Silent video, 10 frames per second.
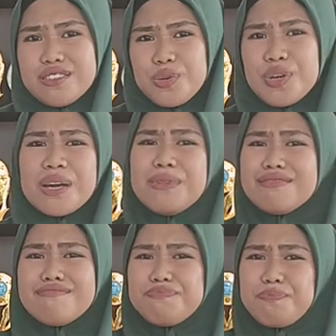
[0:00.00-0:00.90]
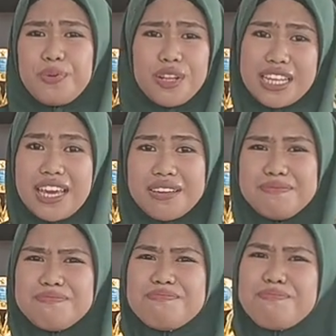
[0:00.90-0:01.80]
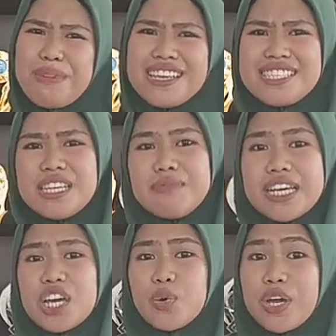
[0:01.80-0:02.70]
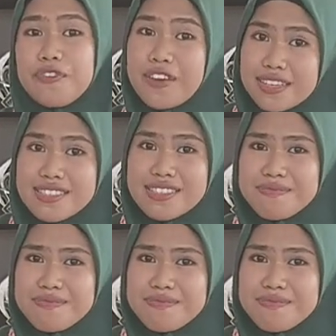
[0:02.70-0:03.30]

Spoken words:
who commit bullying may seem like a quick fix,